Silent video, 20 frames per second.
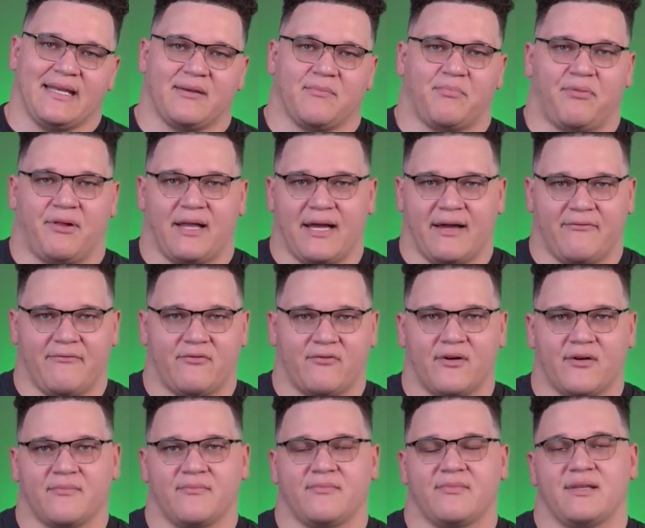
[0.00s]
a
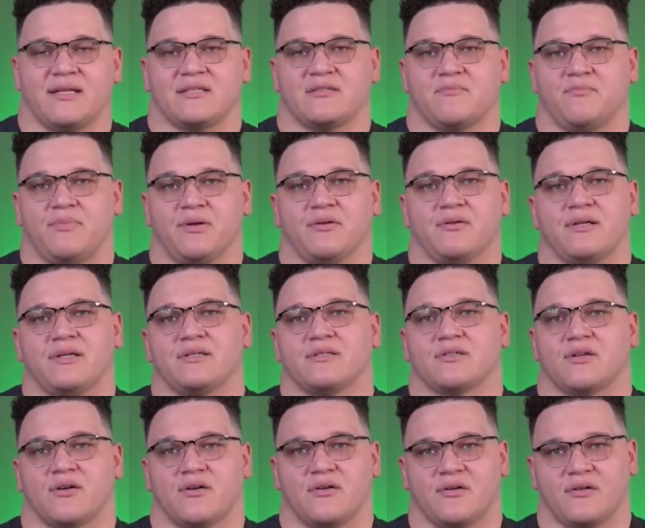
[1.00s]
platform that's built
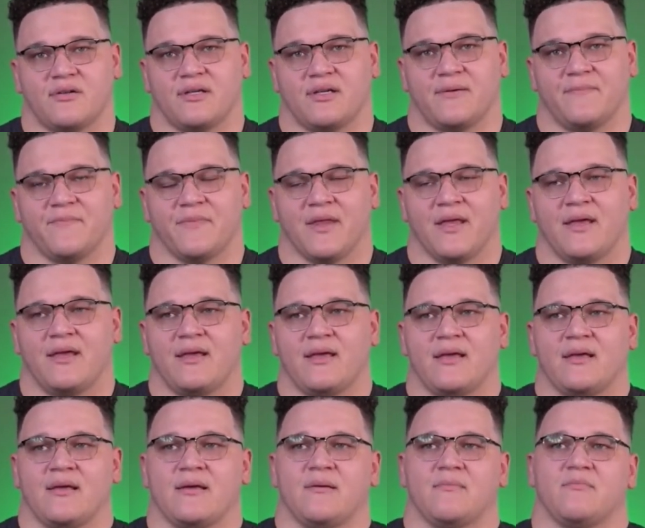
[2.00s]
internally.
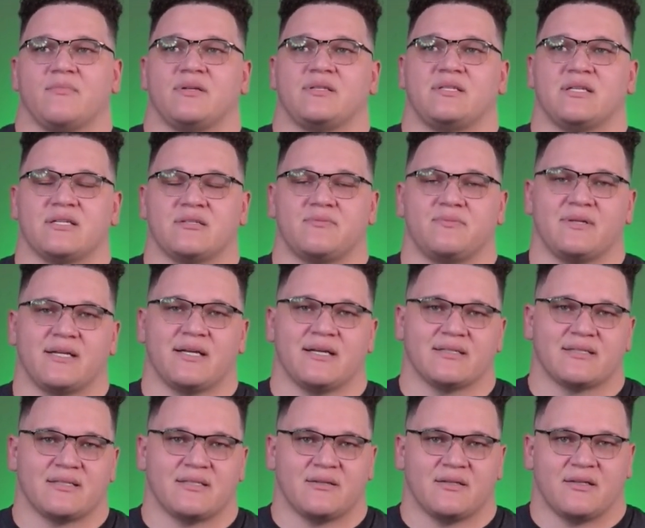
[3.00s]
But just
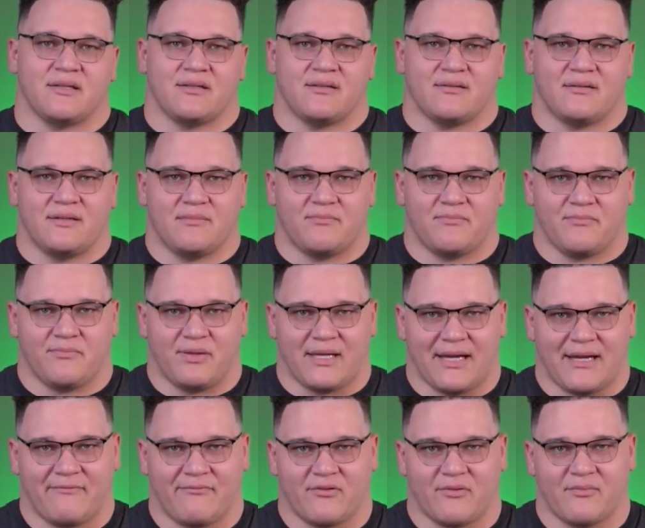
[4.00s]
because the
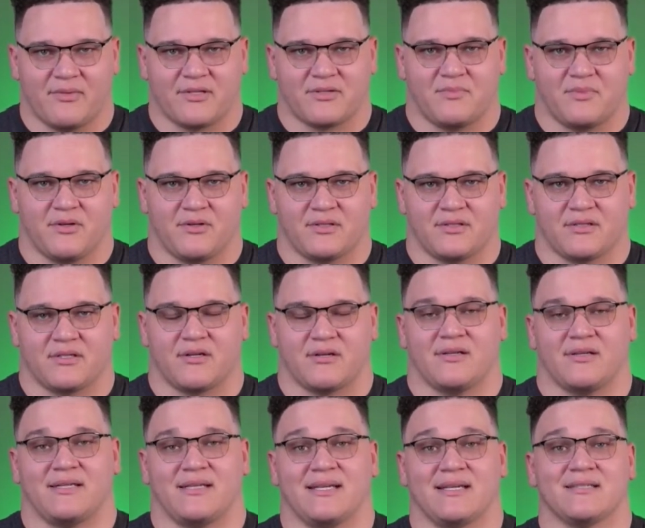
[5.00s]
platform is built
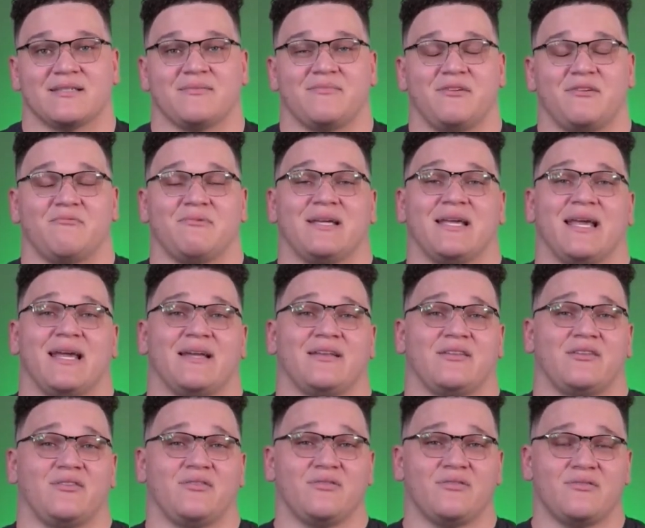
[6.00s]
internally doesn't mean we
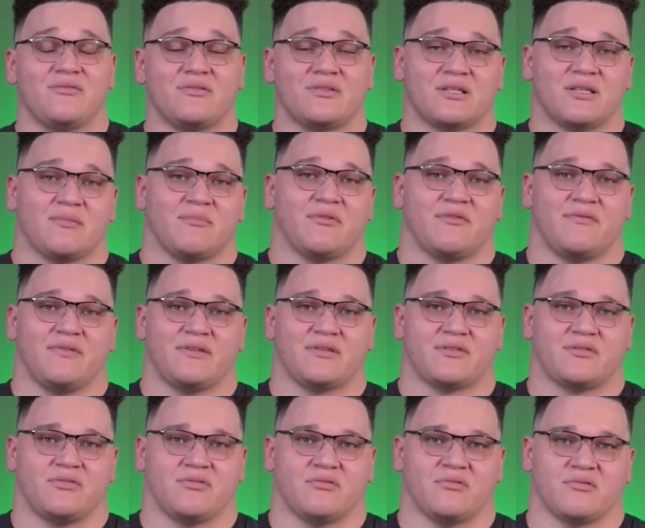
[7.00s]
can't use some of these
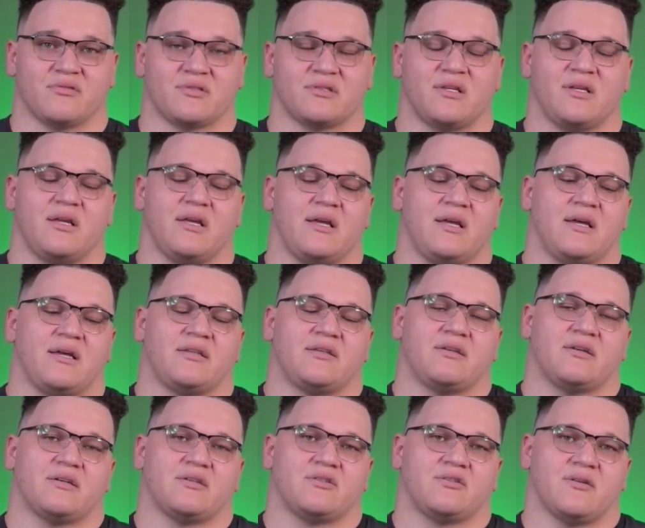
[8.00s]
tools
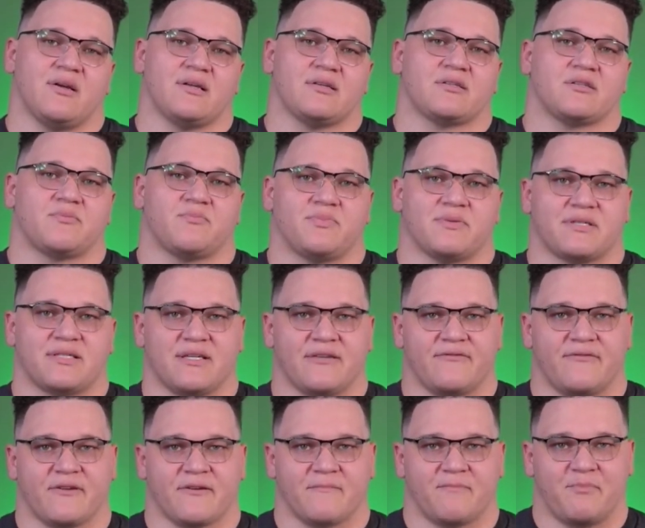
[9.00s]
to address
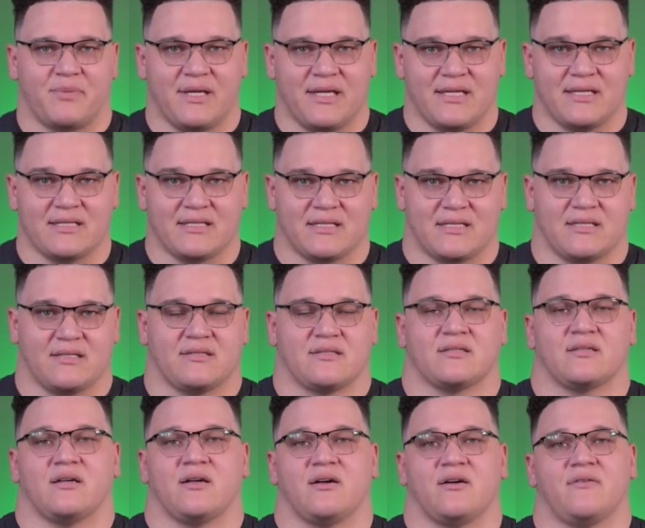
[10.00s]
specific
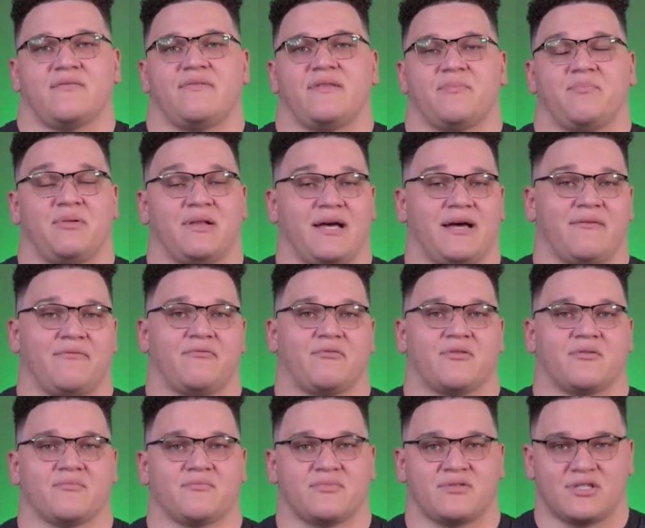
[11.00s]
pieces of the
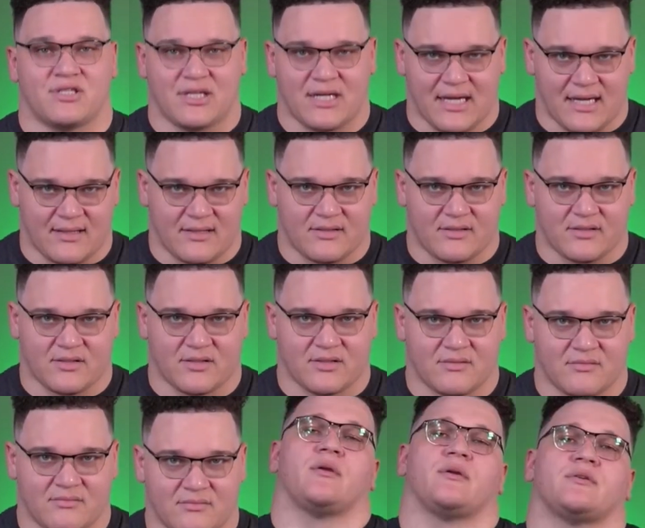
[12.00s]
platform
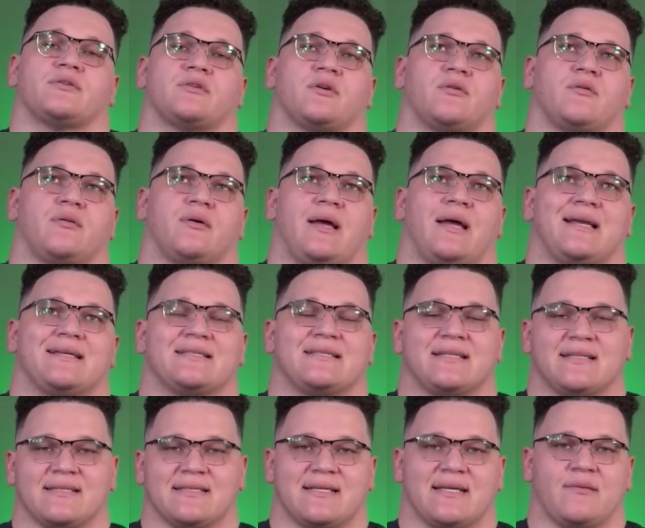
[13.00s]
challenge. So as
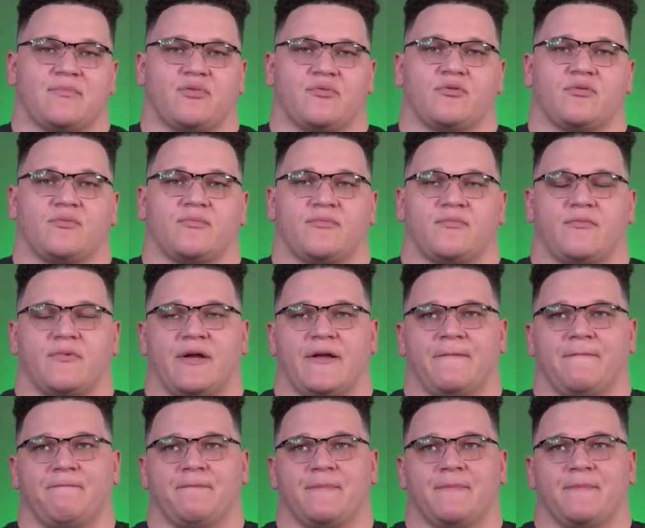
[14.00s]
an example, right,